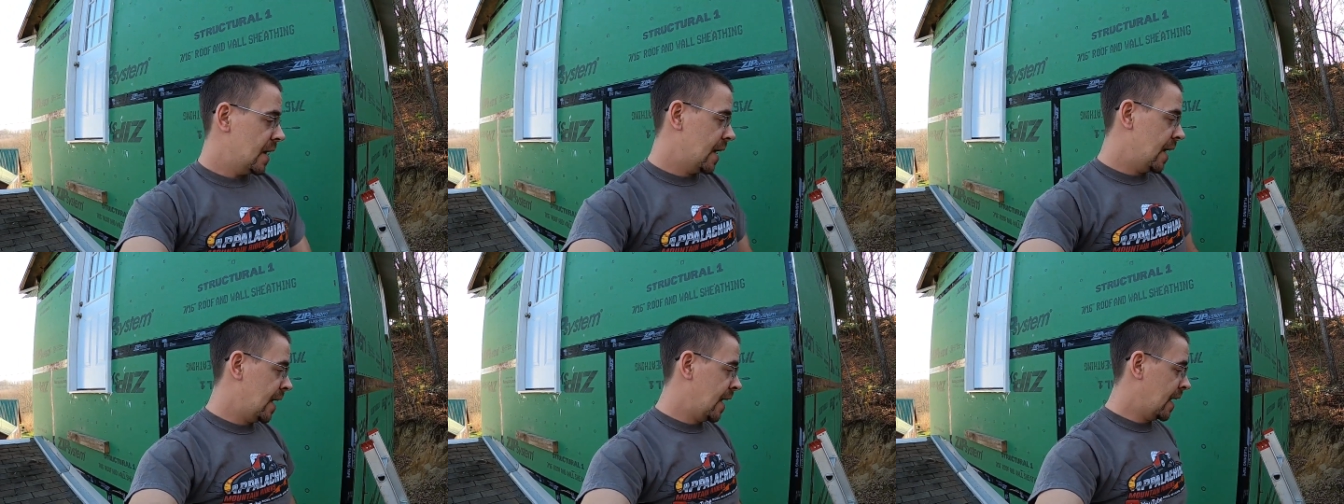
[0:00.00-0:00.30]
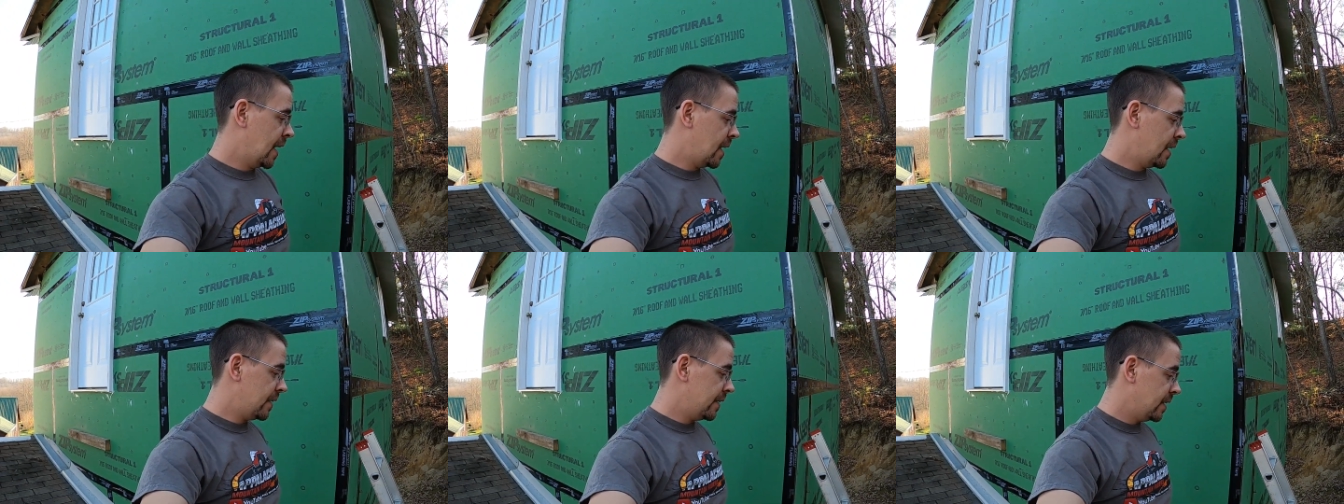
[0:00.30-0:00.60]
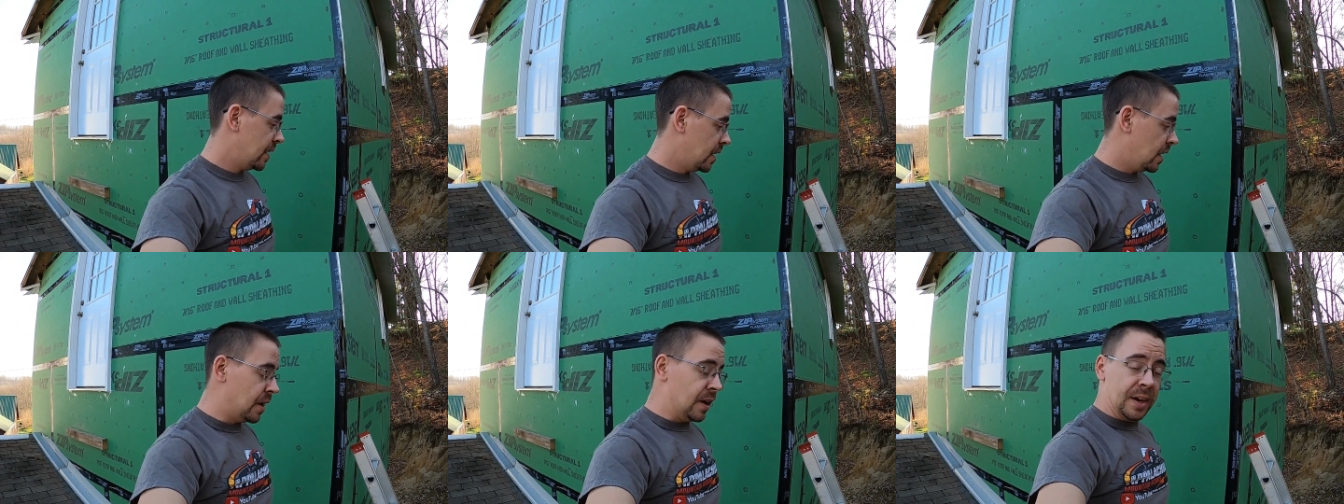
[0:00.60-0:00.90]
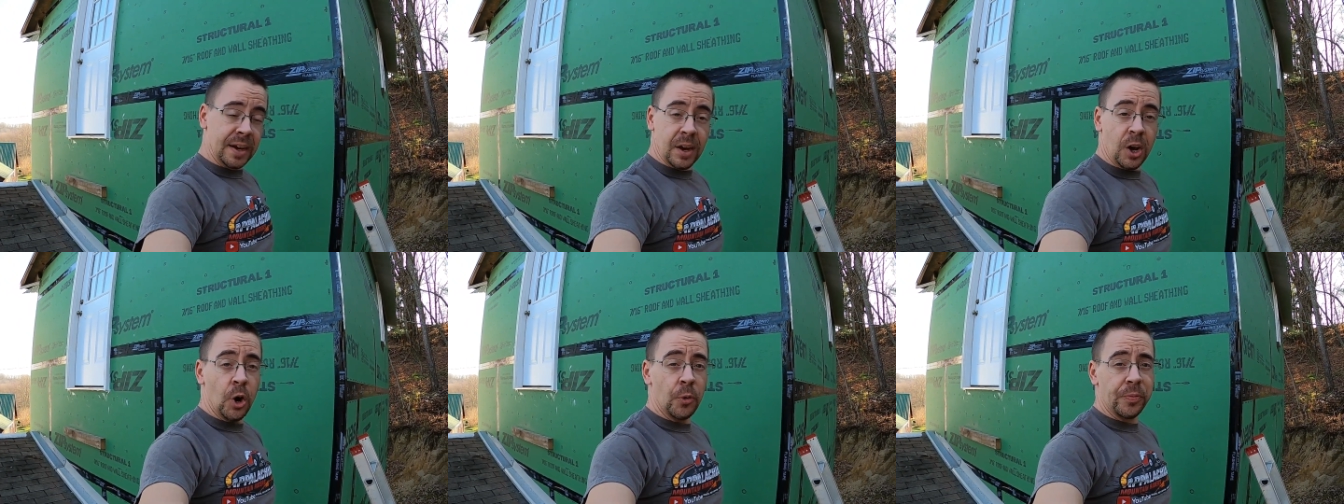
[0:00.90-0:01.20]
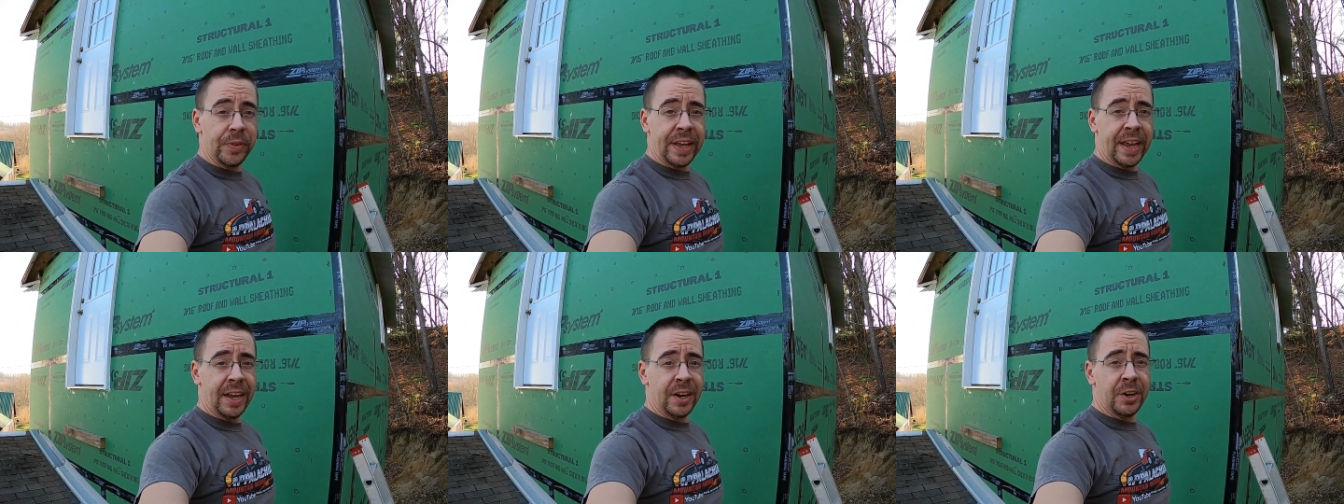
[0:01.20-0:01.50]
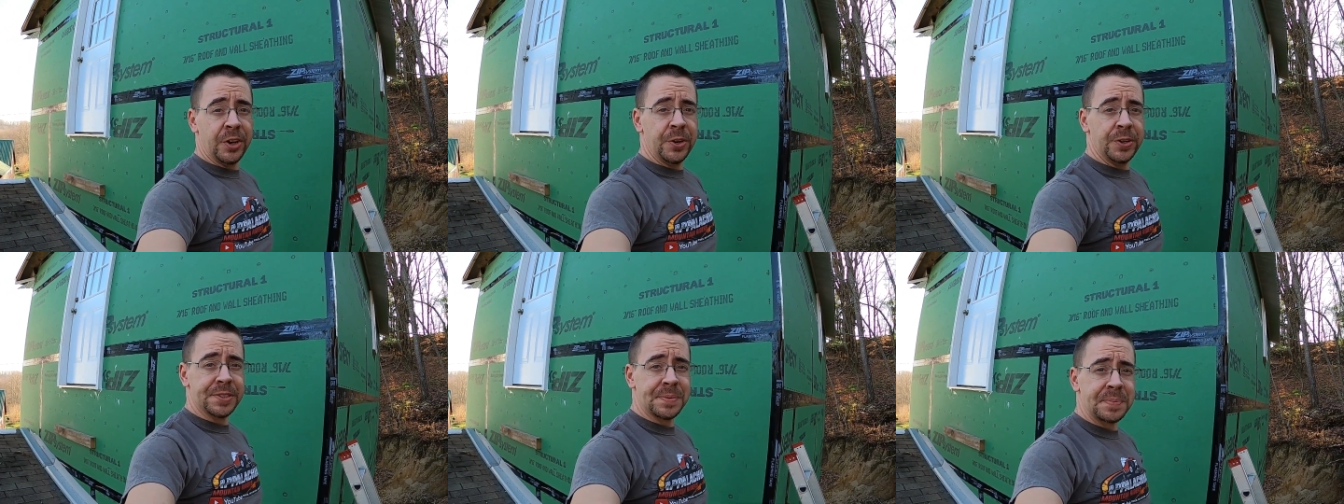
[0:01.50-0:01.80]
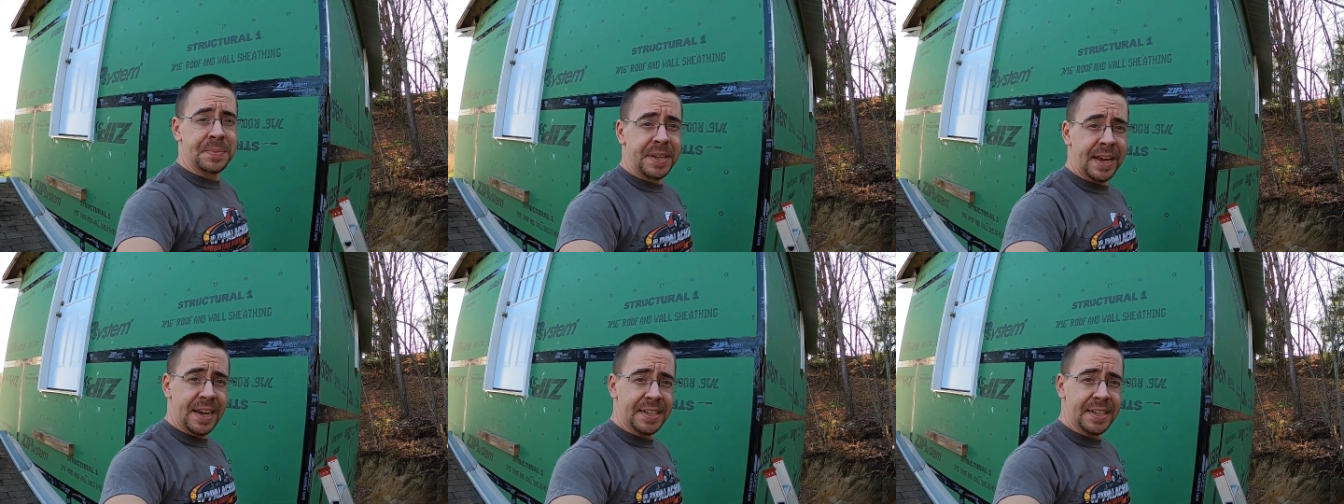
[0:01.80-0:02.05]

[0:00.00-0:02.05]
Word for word: and hopefully getting to do some